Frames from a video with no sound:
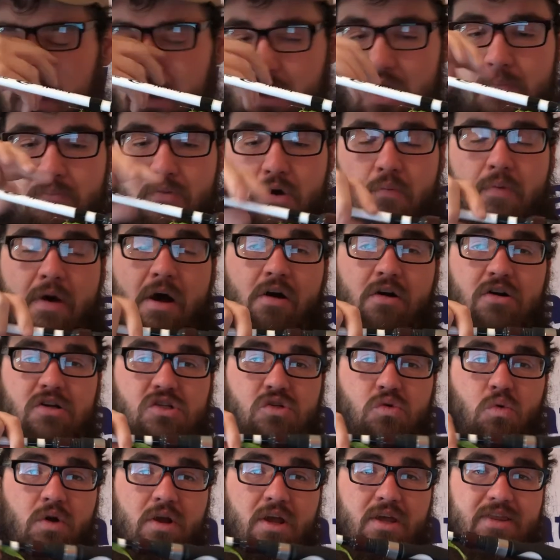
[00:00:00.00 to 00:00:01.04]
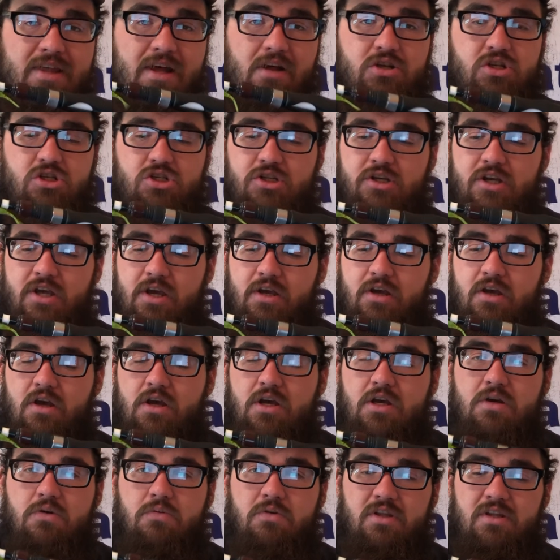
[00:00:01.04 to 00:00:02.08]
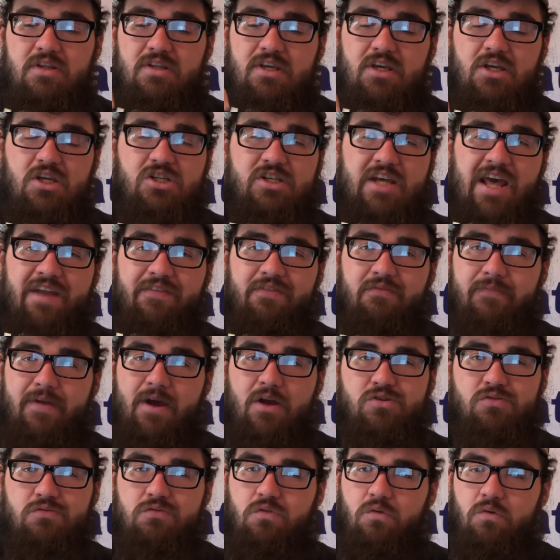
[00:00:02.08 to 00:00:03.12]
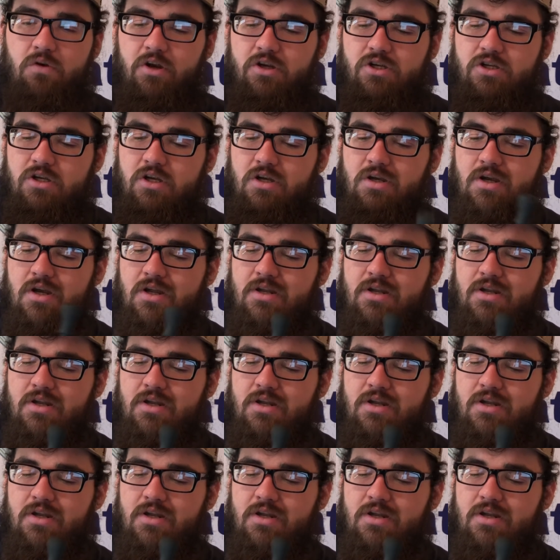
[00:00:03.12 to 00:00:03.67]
a Bo Bauer's 20th ounce jig with a T-shad from Natural Forage.